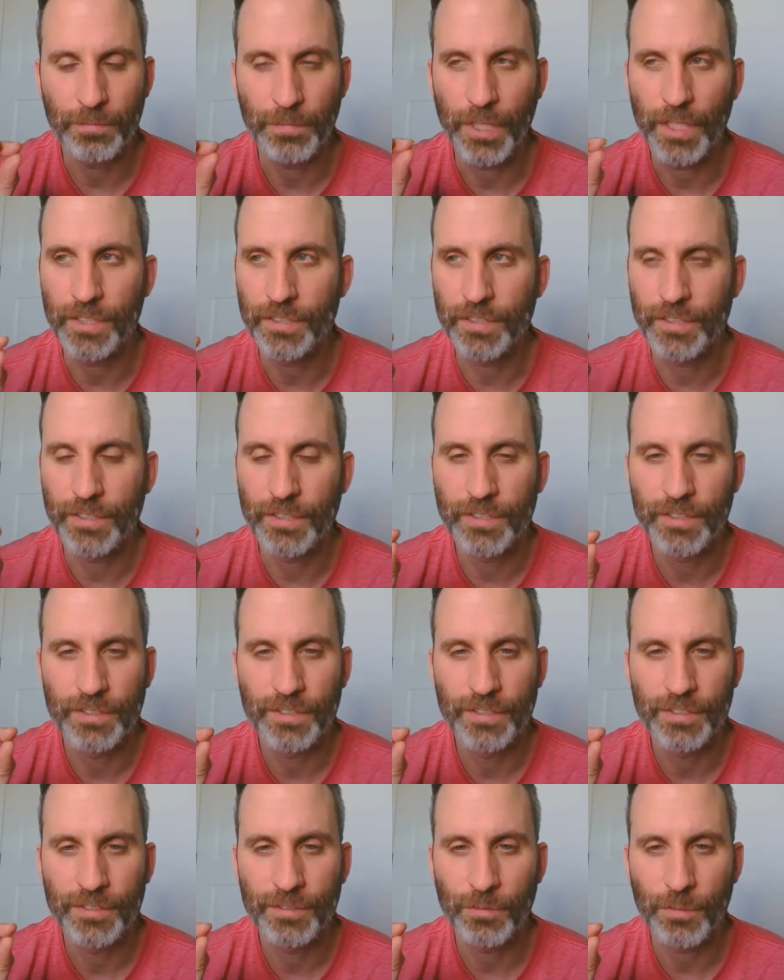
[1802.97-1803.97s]
buzz
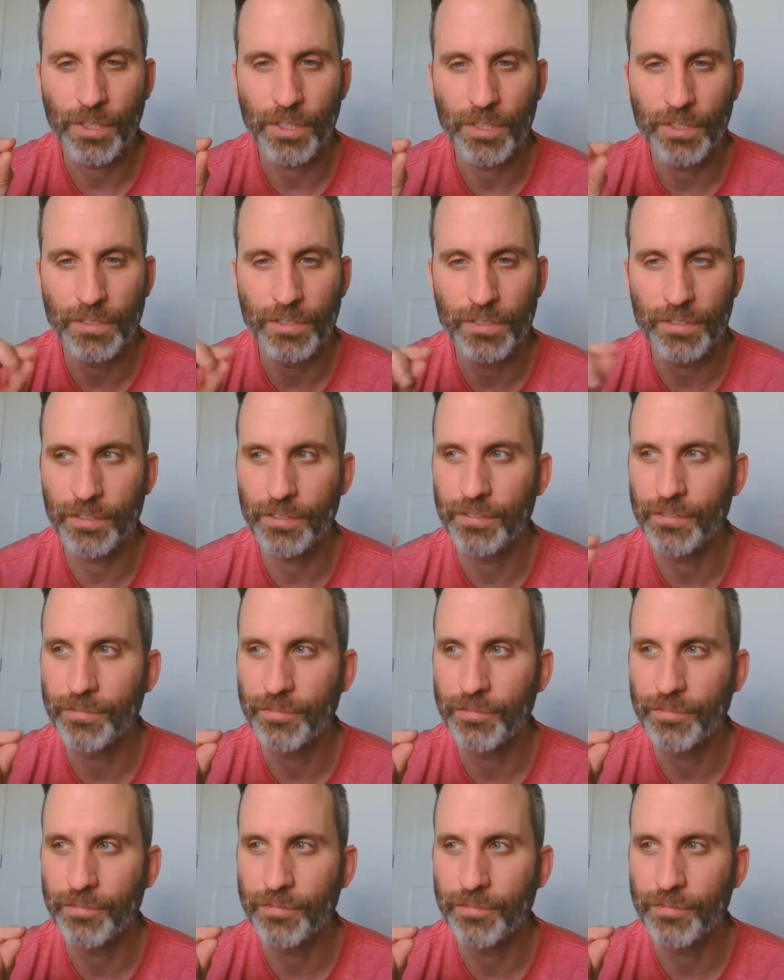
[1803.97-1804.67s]
words or